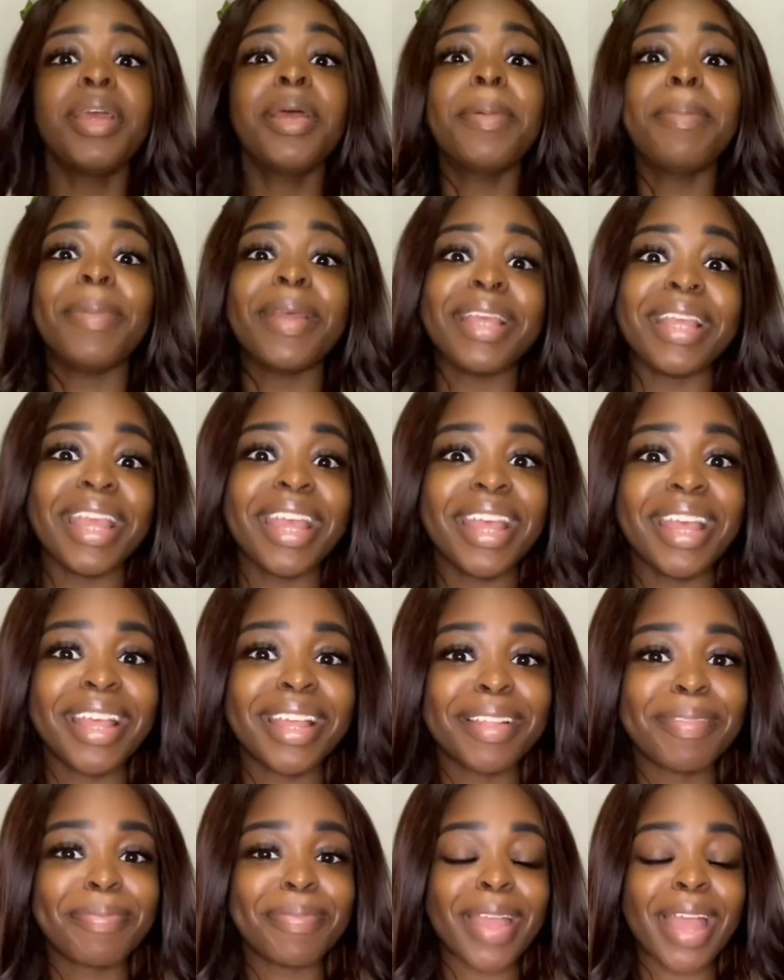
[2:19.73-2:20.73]
But
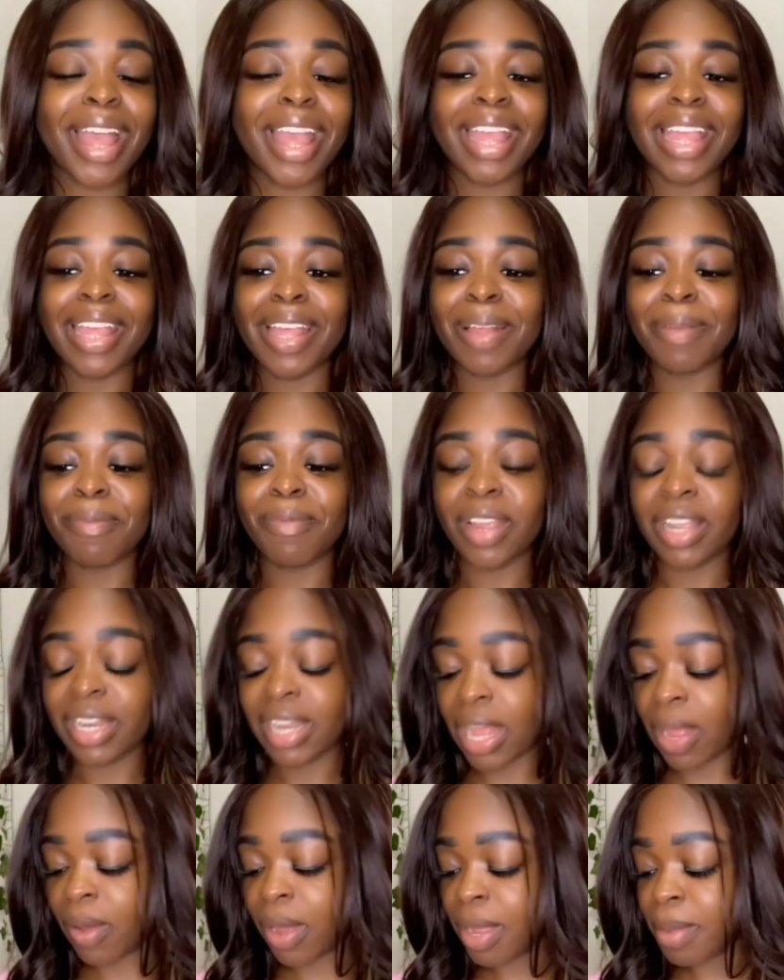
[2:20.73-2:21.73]
yeah, right
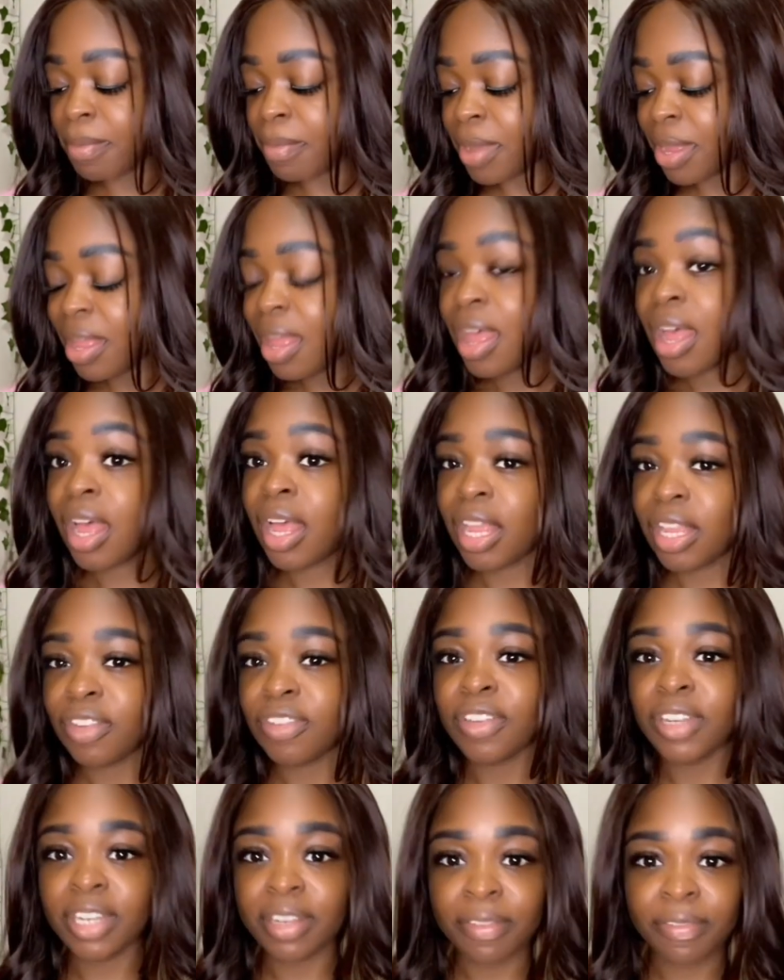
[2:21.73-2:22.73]
now I'm
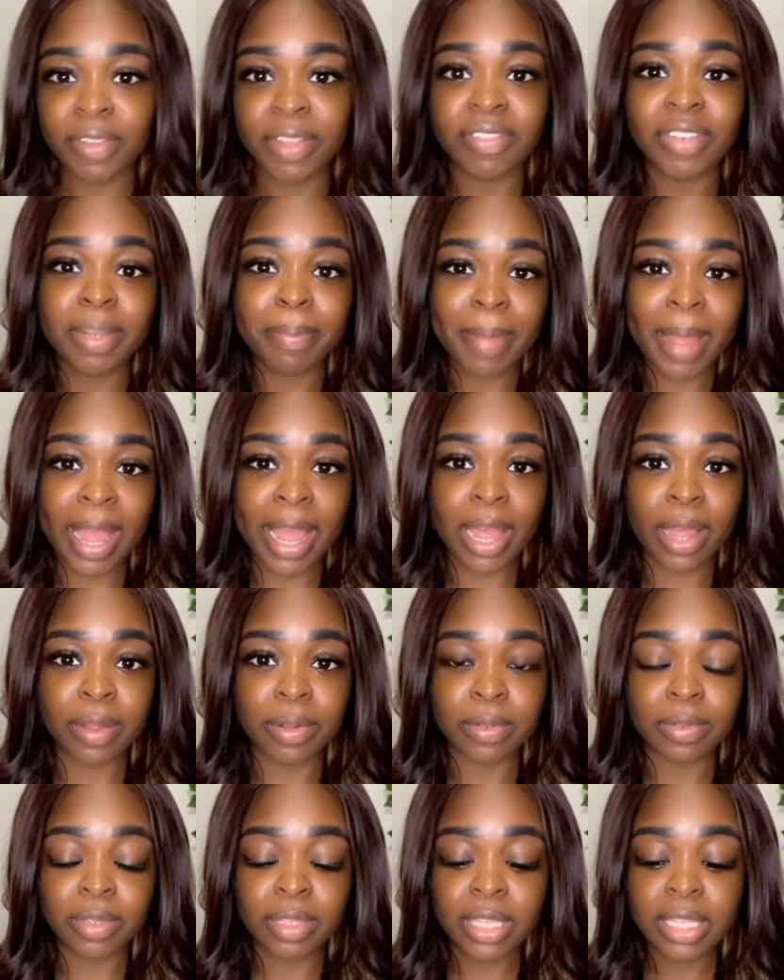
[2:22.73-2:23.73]
150
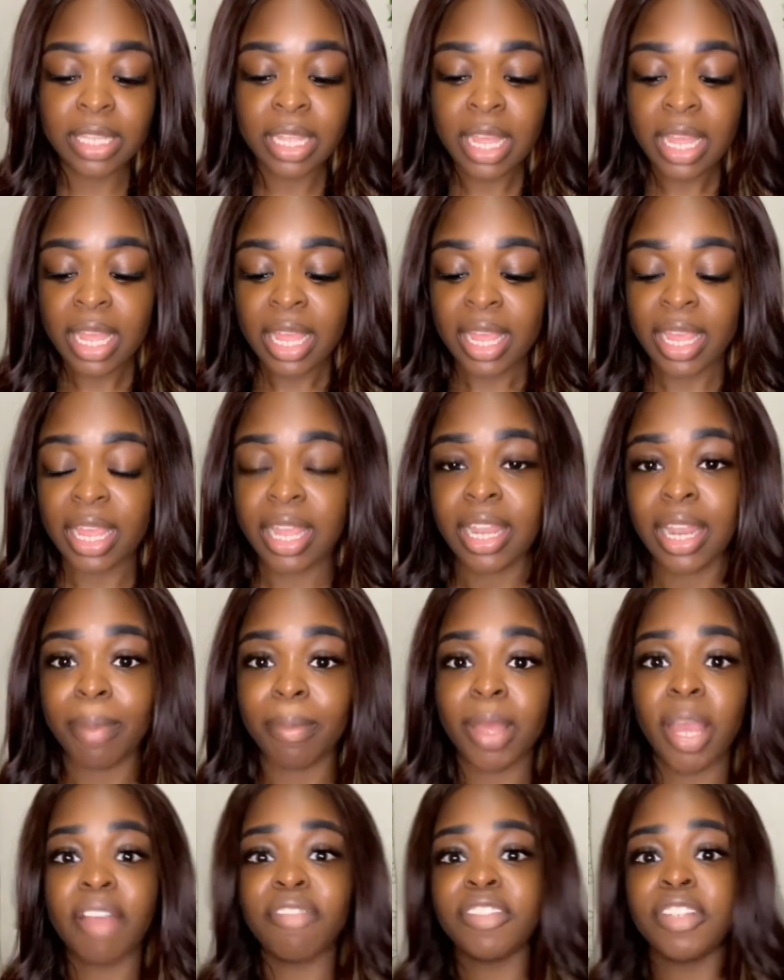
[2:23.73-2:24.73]
pounds and I'm
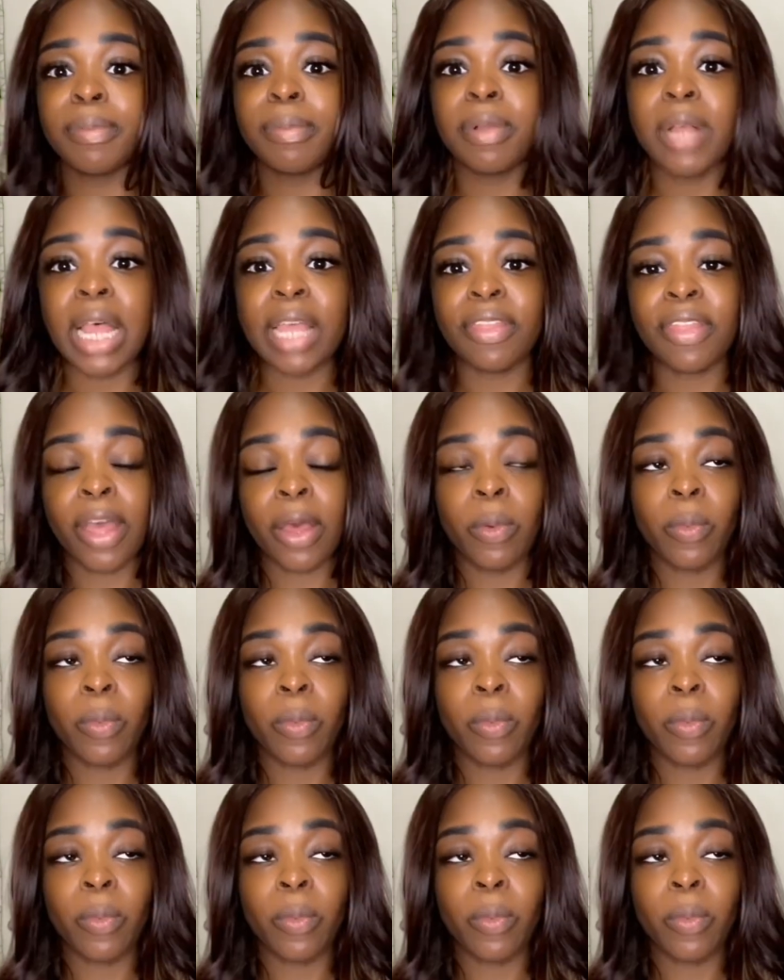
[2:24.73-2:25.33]
comfortable at that